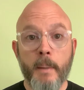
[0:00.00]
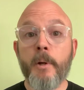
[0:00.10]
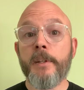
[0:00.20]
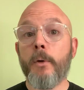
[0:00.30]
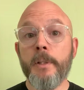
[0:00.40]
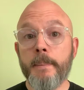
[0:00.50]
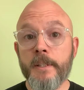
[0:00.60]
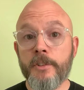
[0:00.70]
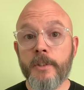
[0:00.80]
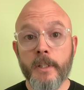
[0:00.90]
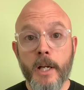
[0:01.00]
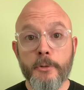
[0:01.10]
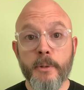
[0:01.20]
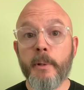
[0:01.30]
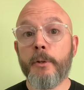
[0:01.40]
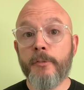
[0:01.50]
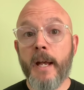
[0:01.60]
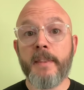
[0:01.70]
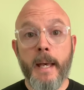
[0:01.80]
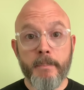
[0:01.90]
And one of the only places in the country where you
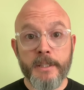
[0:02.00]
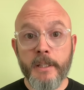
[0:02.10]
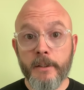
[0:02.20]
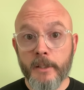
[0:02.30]
find that particular